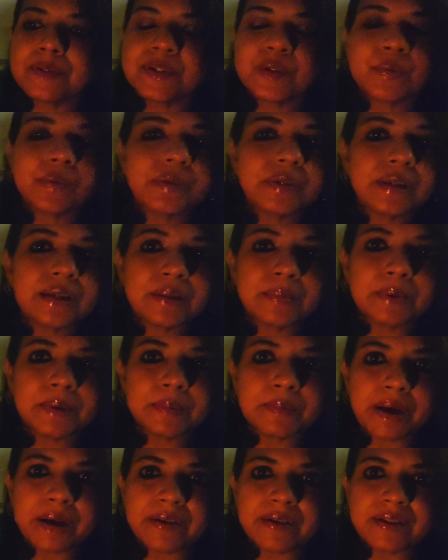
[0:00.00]
soon there'll be
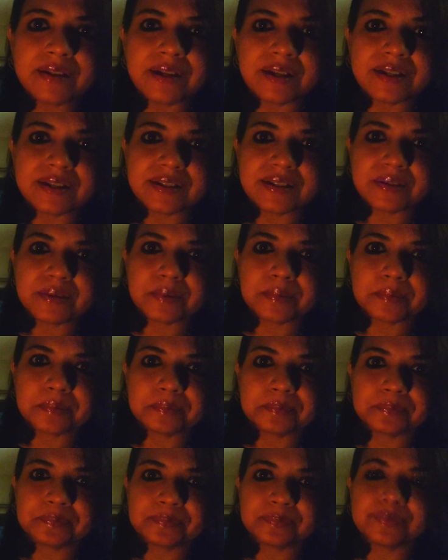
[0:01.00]
a paradise here.
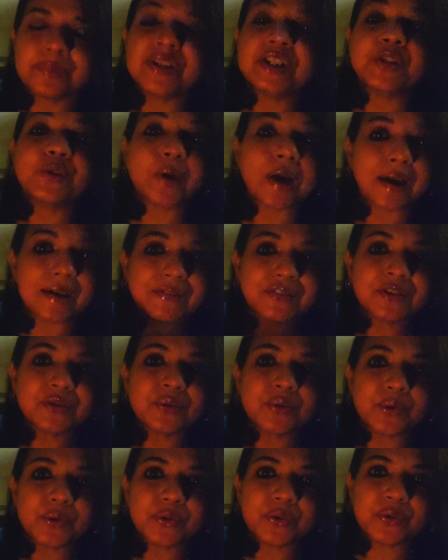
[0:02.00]
But you have
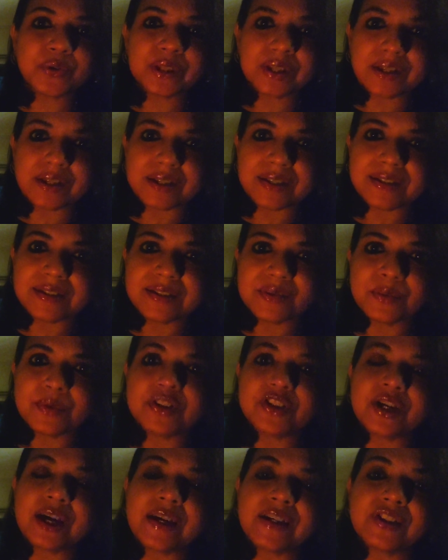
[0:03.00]
to go through this,
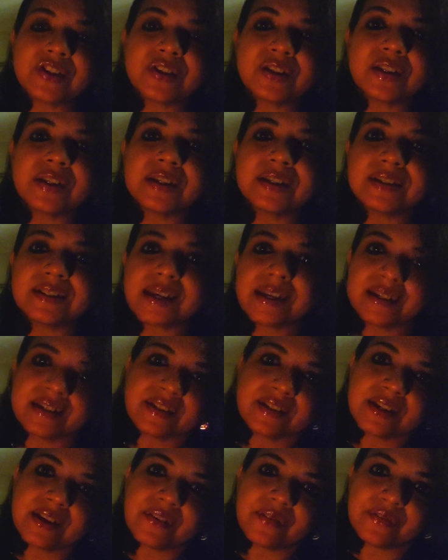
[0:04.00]
which actually
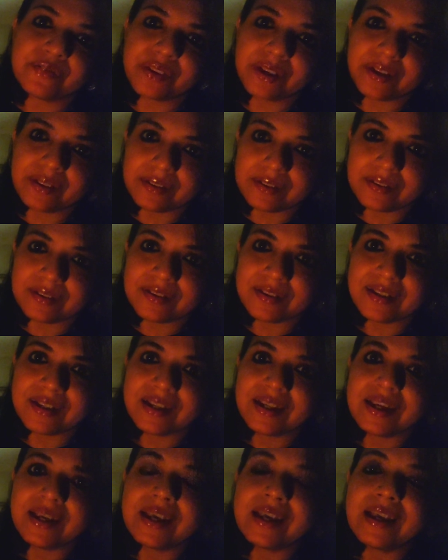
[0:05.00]
tests our faith
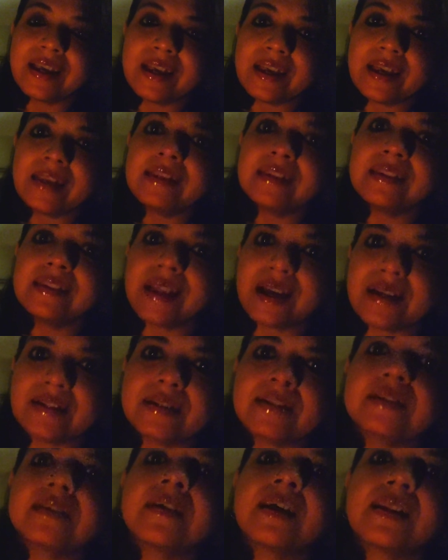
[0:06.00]
in
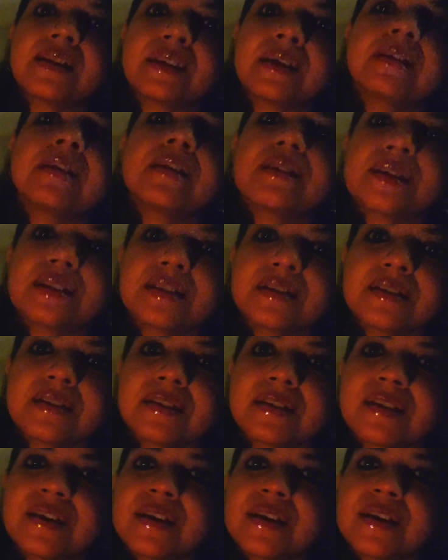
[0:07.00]
that nothingness.